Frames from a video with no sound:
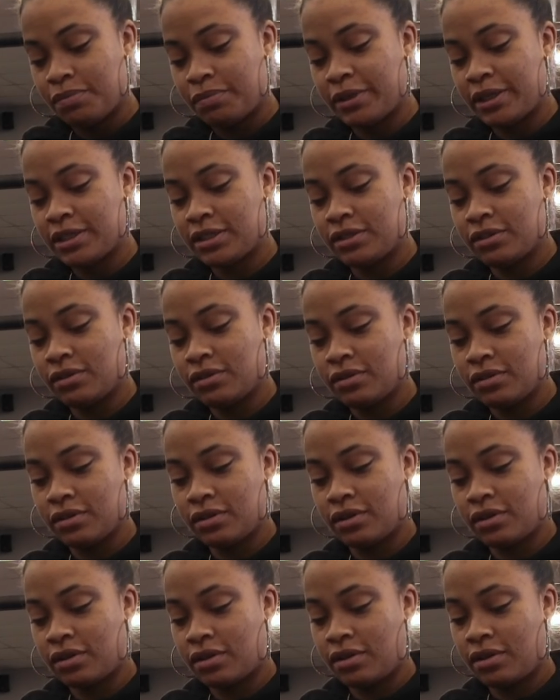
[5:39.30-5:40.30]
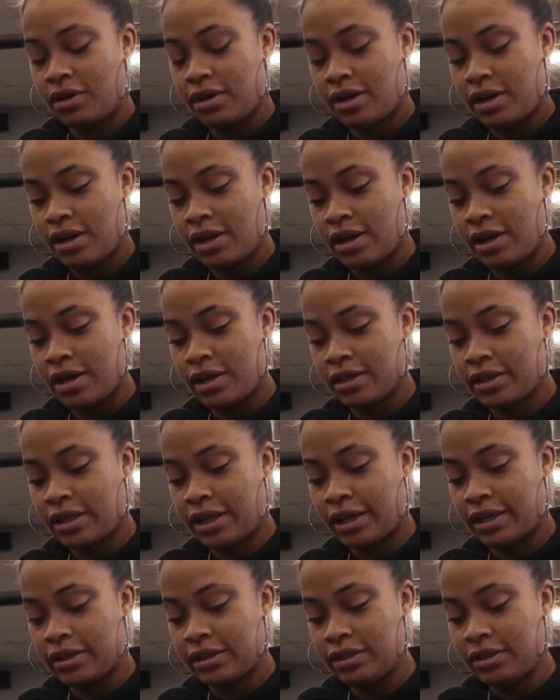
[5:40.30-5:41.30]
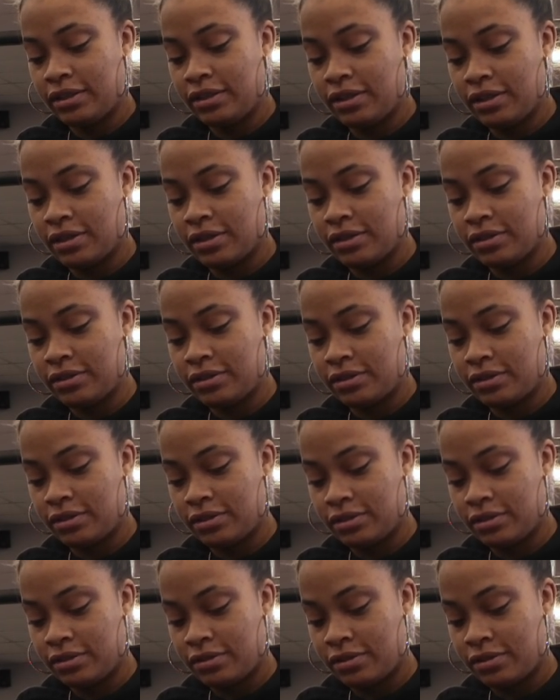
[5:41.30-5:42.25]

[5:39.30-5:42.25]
Place it on your hand like this.